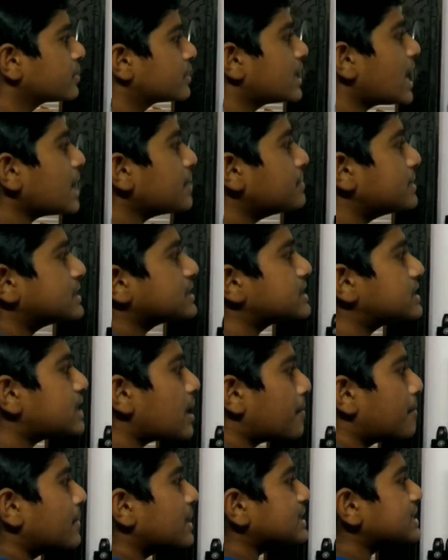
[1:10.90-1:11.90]
That means
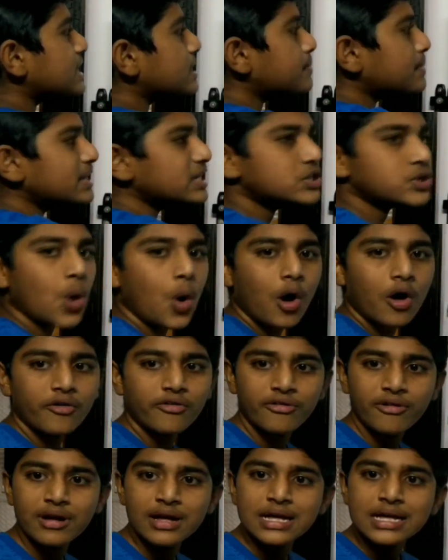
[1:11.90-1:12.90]
the measurements
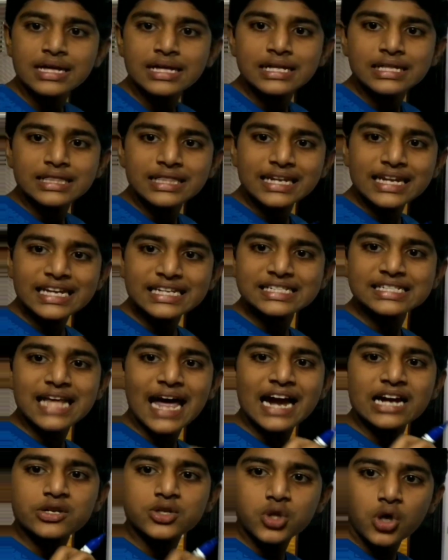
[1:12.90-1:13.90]
of three
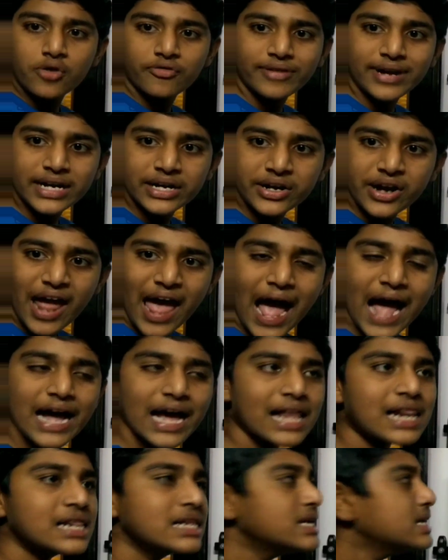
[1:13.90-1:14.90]
sides of a
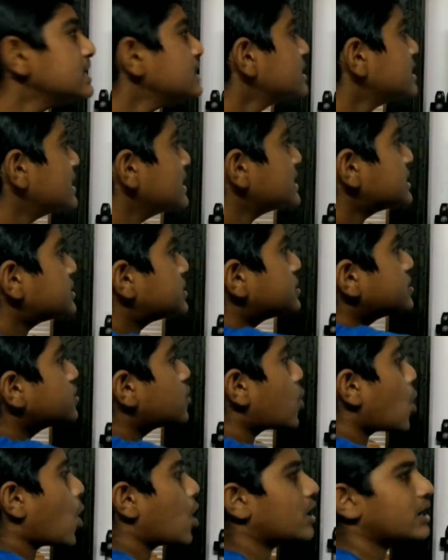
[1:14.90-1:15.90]
triangle is
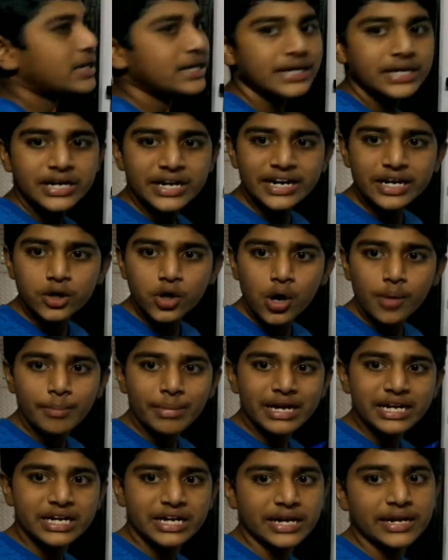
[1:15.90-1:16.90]
called
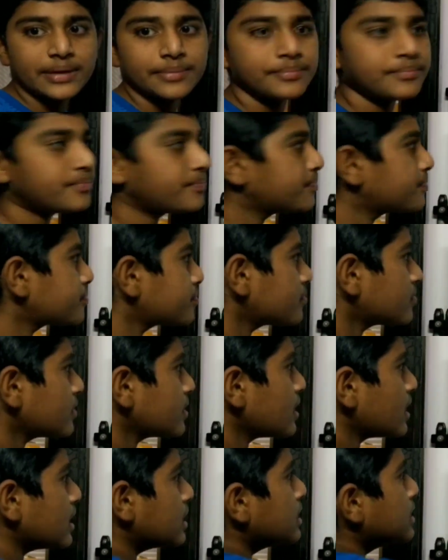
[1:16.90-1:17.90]
trigonometry.
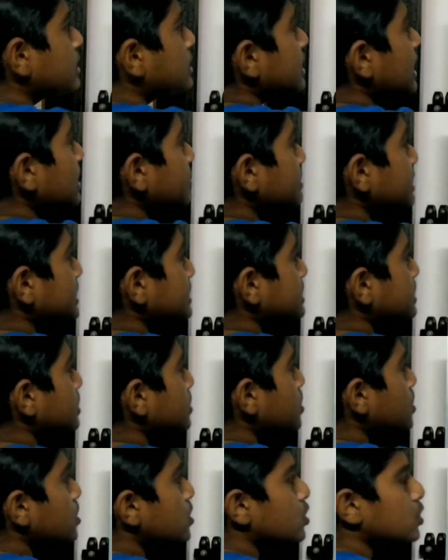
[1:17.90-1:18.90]
That means,
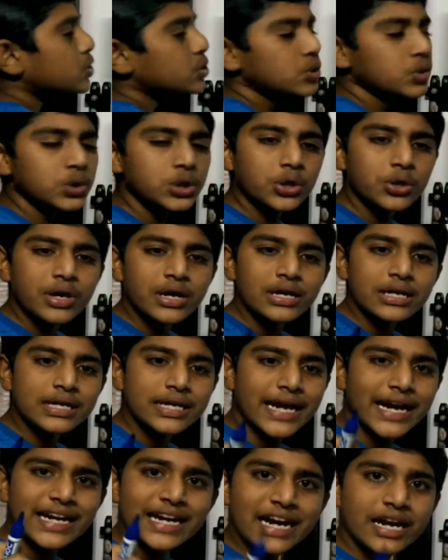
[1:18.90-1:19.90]
so you can
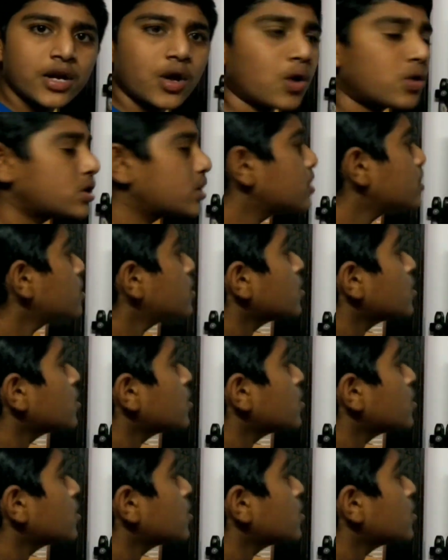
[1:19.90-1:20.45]
get a doubt